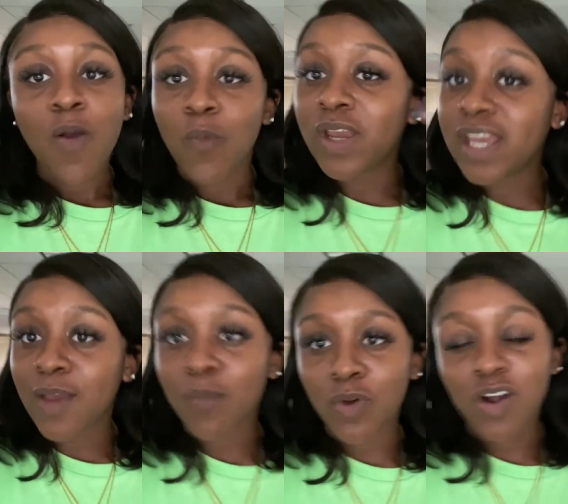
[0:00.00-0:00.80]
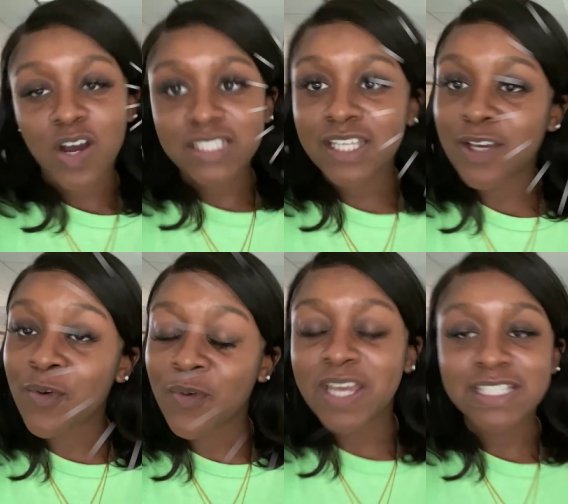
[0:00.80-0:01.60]
We getting more content
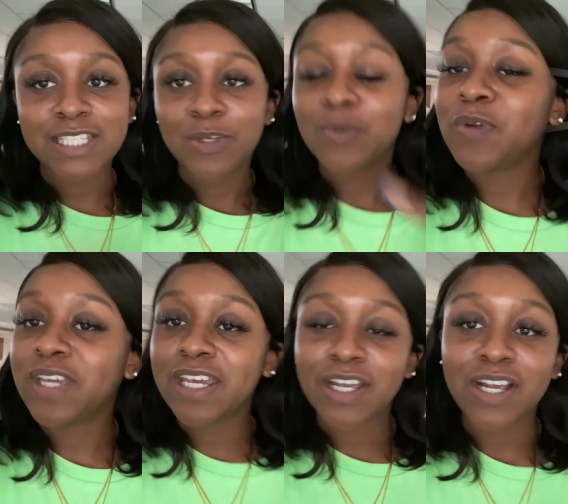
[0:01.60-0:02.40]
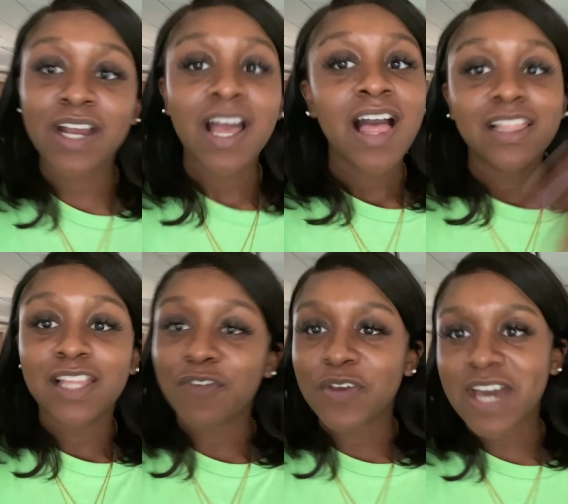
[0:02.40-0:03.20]
going. It's a new year.
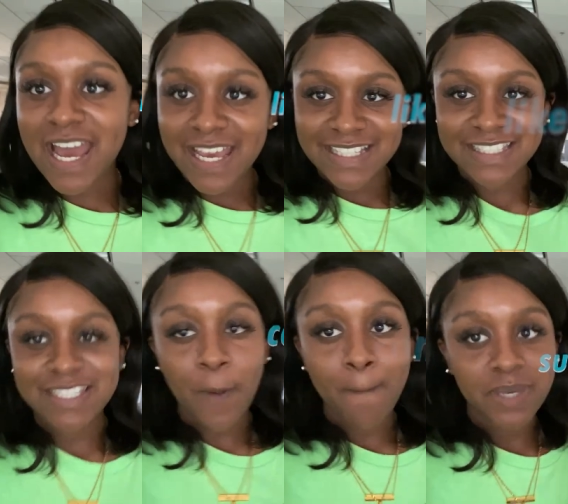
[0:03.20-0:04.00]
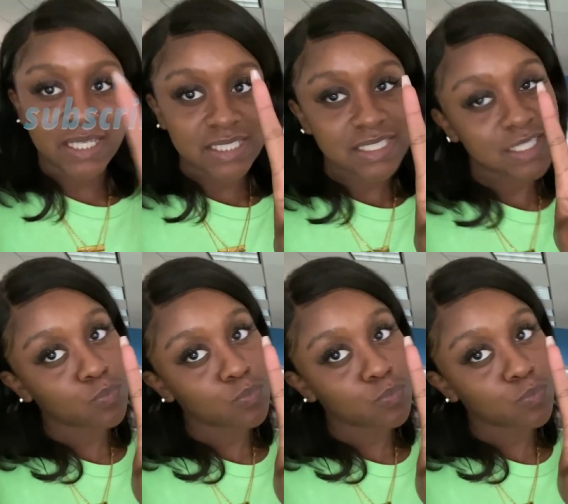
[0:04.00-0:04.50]
Love you guys. Peace.